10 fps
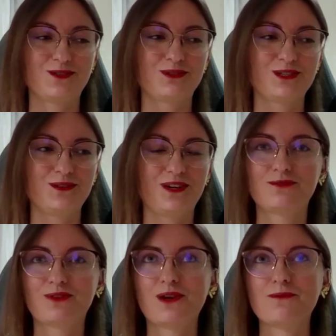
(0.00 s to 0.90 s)
So what you
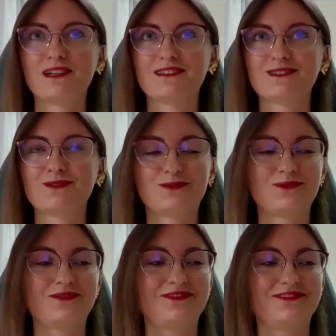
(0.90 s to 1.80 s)
can recommend to do?